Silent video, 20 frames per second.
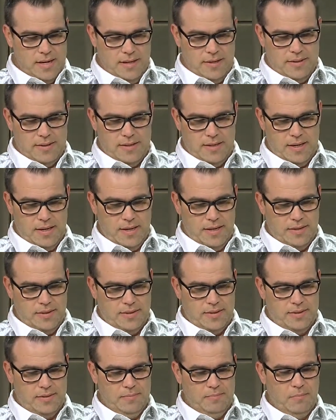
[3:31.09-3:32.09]
and mm-hmm. it
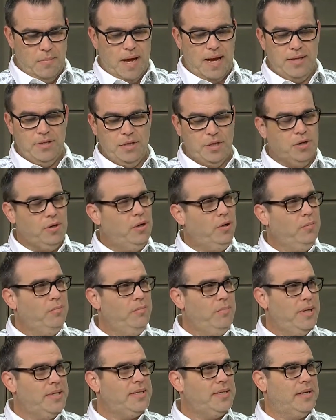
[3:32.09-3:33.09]
says, "Mind your
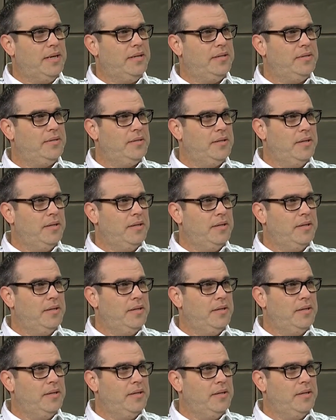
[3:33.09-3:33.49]
own biscuits,